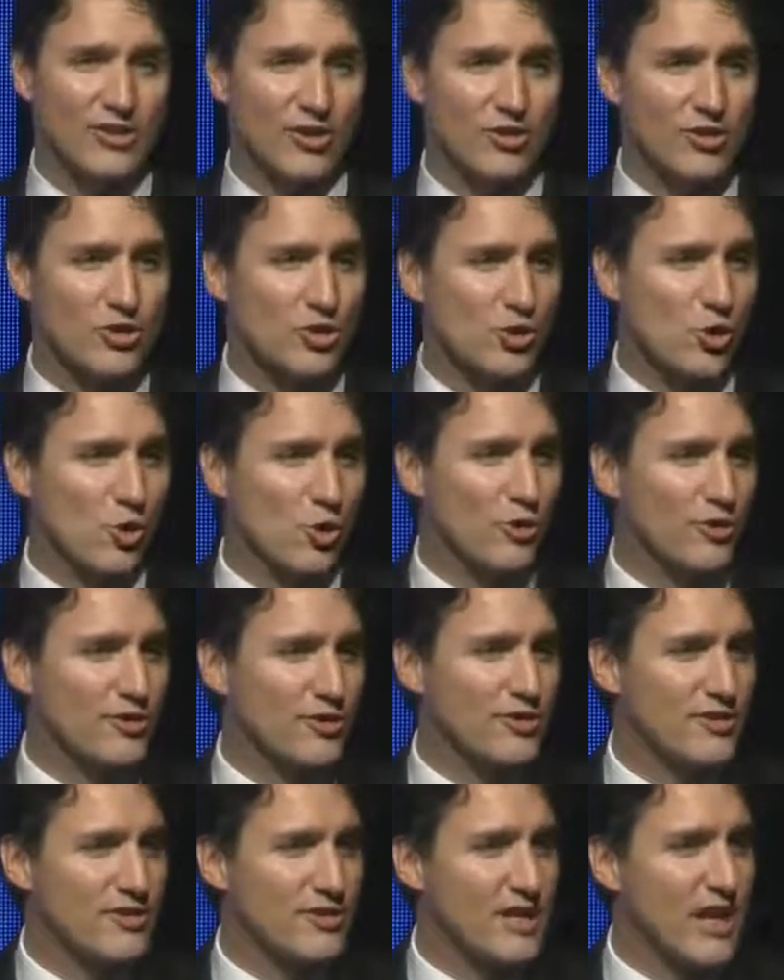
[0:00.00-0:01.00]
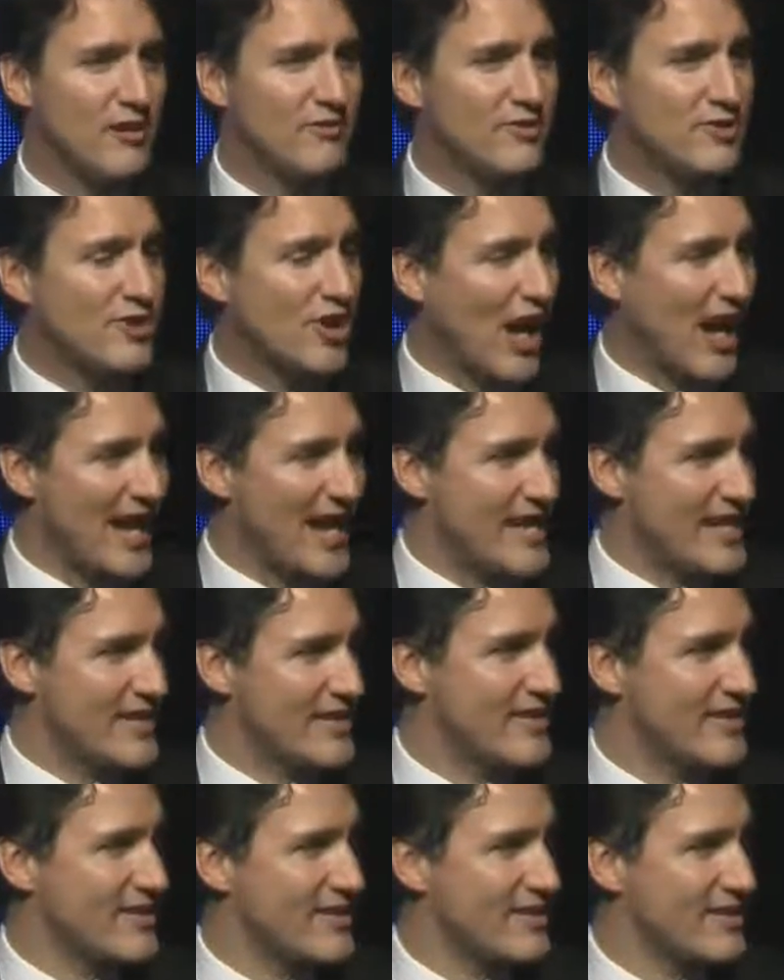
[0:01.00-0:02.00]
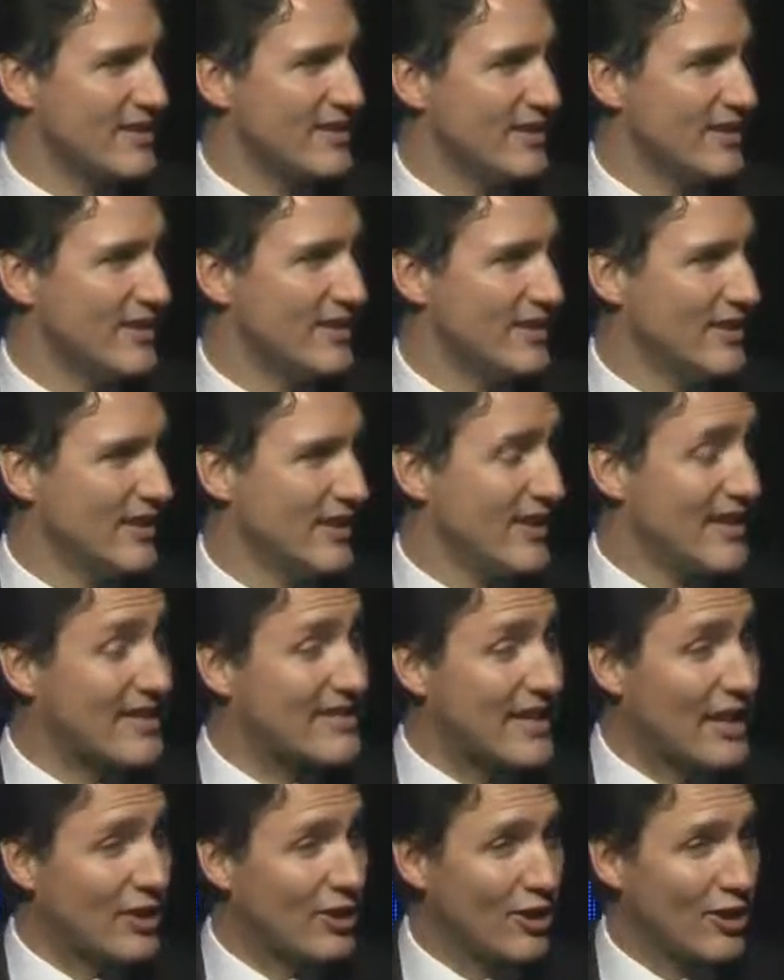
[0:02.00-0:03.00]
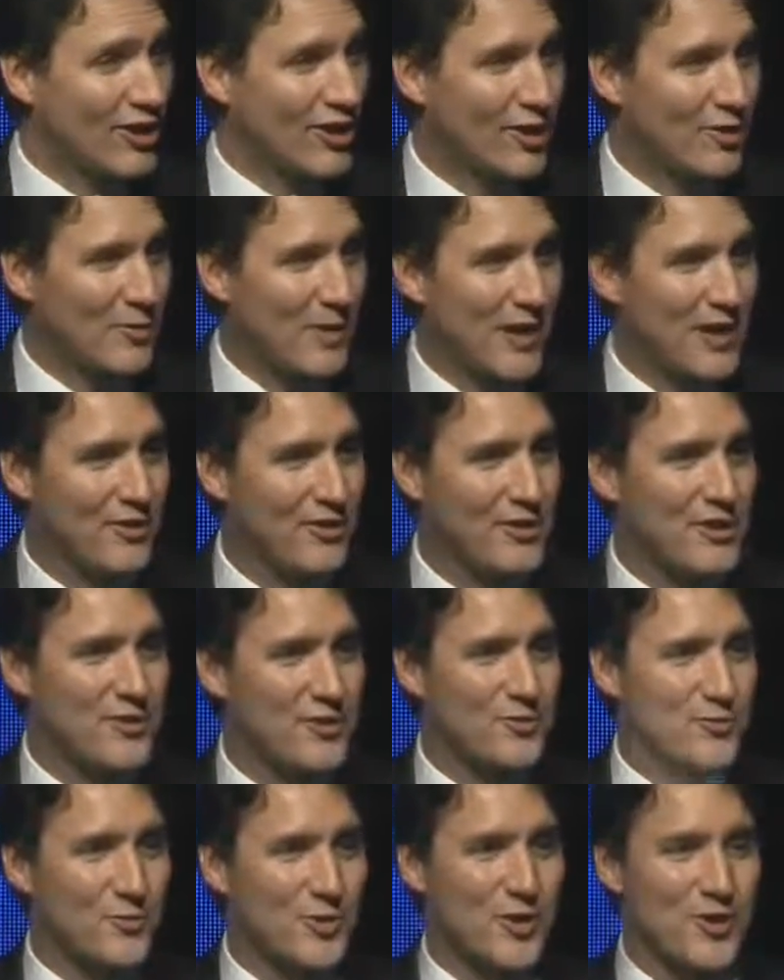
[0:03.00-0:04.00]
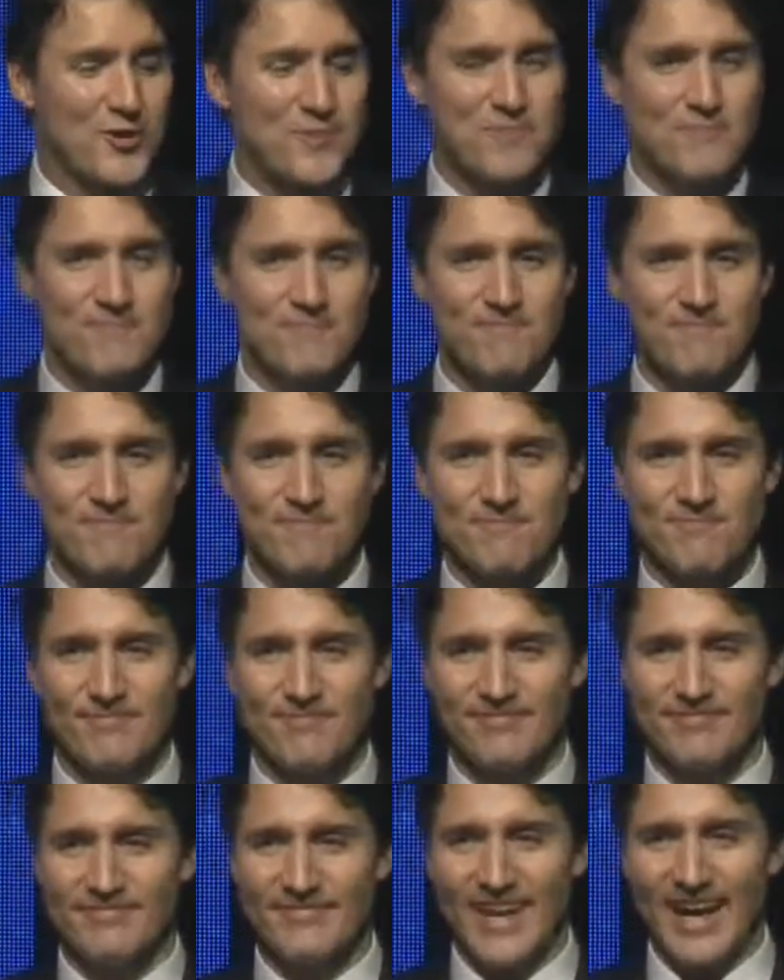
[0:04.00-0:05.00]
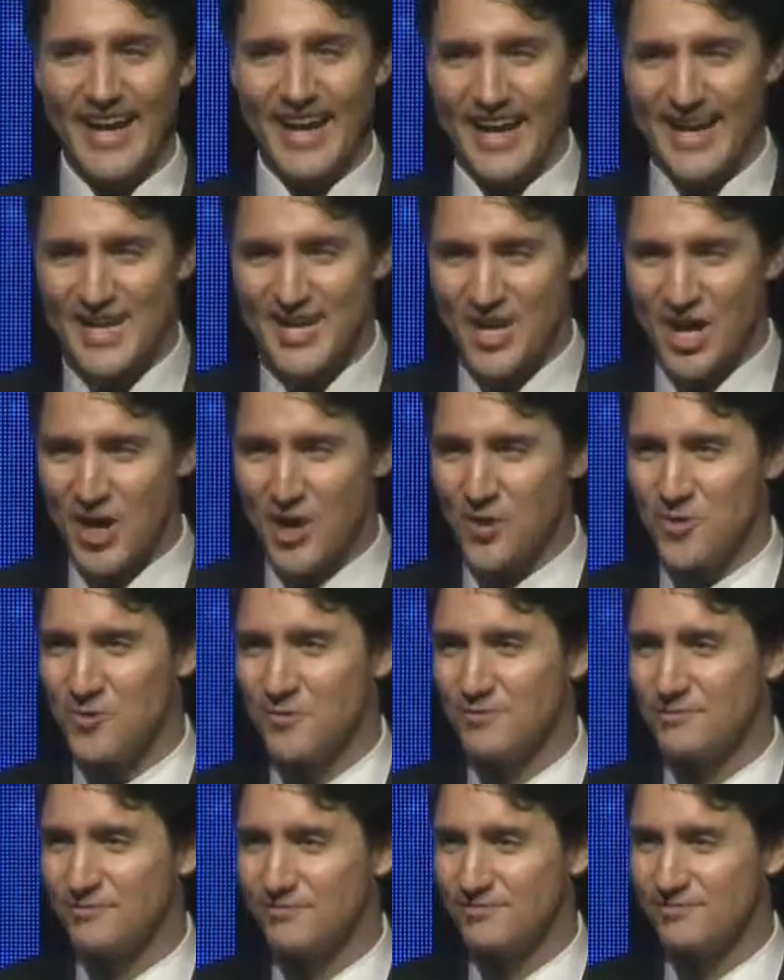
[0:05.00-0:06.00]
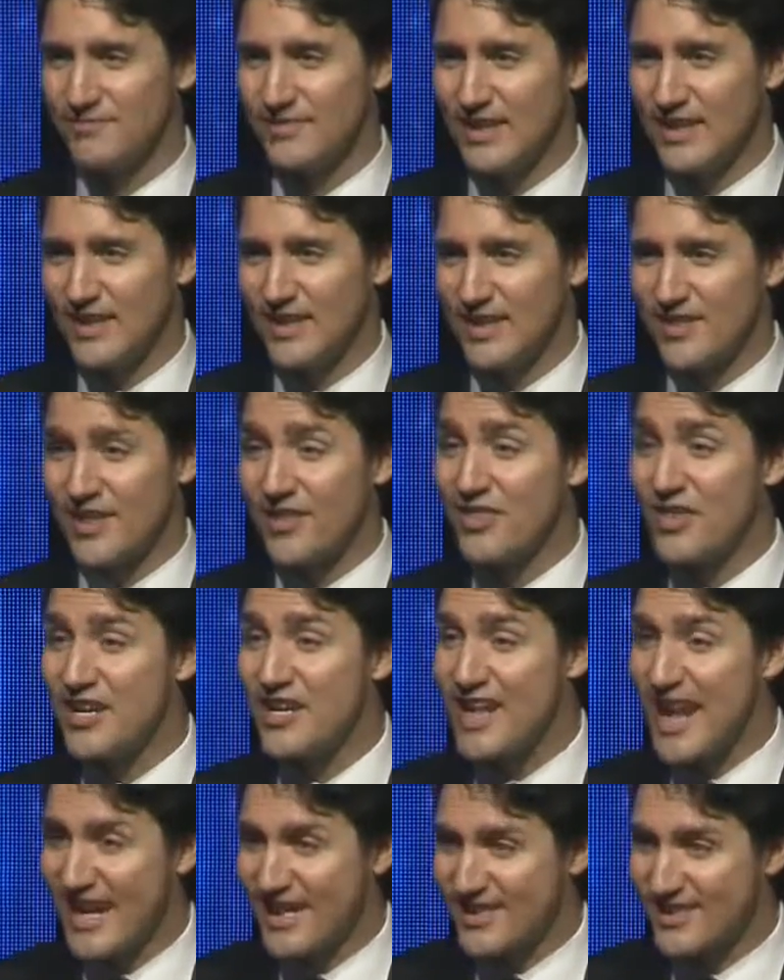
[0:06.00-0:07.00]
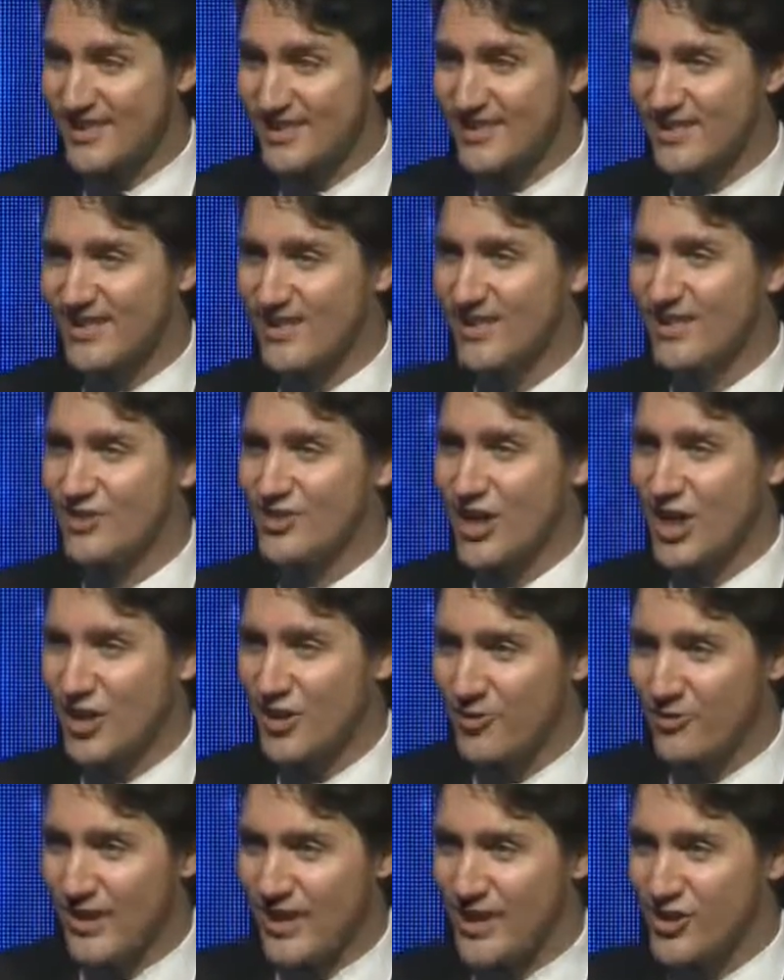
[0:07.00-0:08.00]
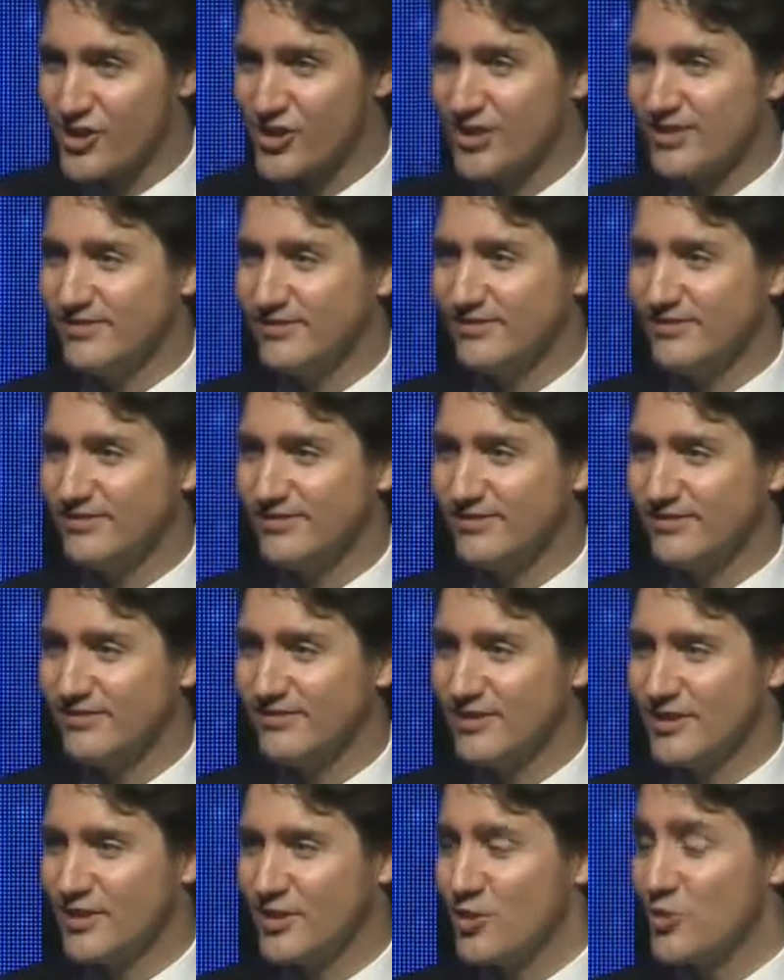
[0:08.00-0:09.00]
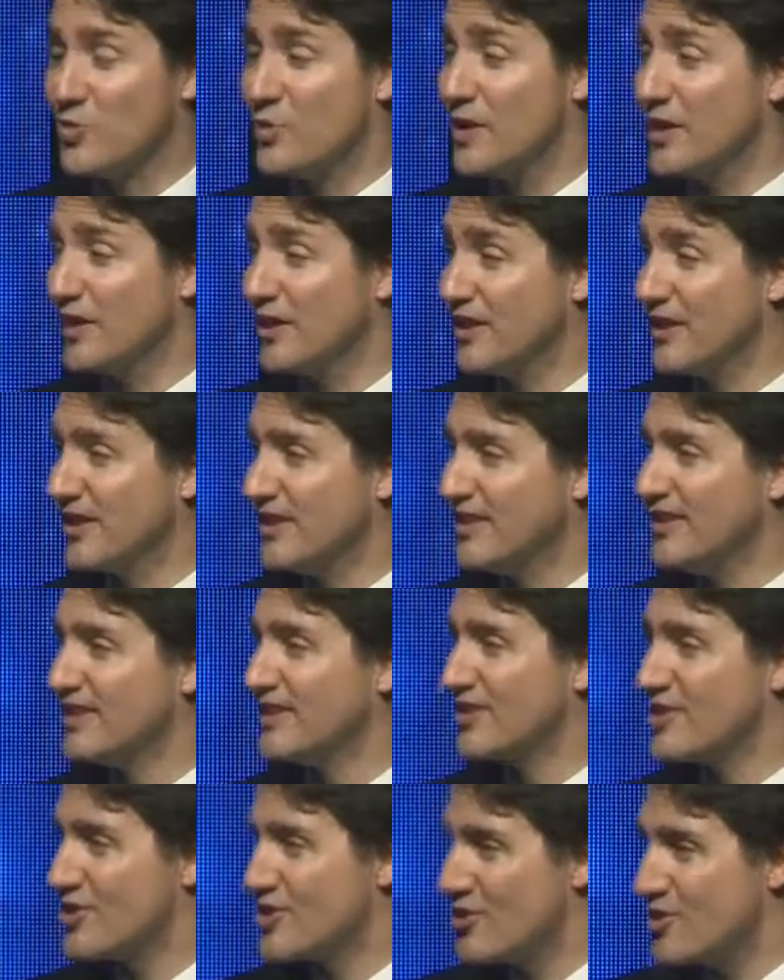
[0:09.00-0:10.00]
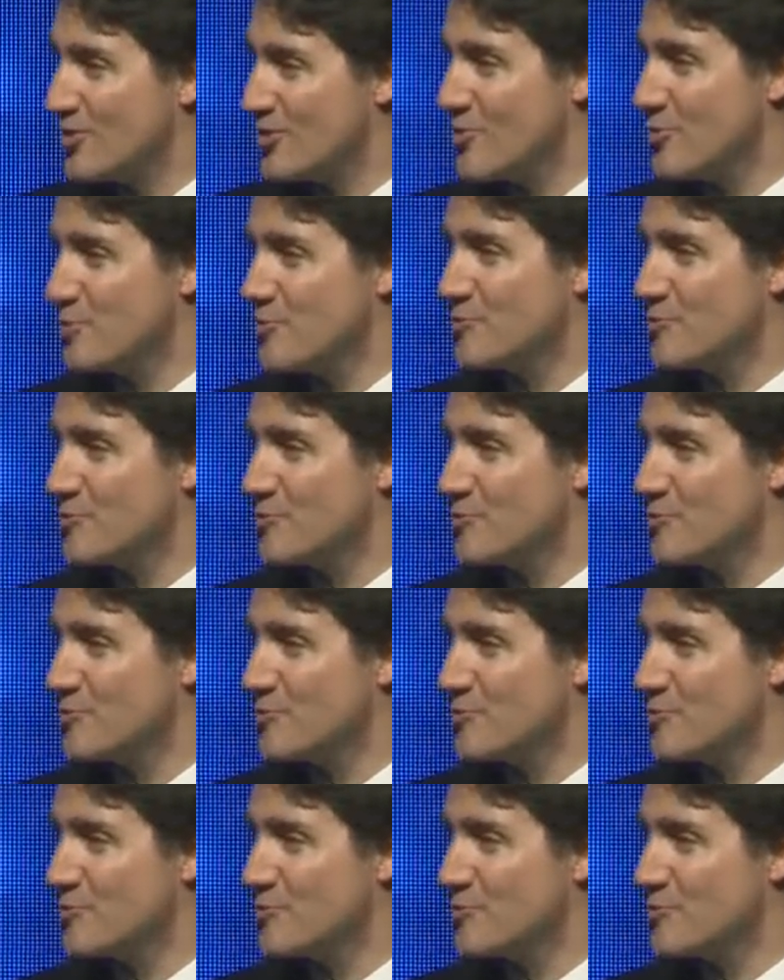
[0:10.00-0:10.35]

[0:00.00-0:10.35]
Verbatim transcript: on the shoulders of giants. And as I look around this room, I know that the next generation will too.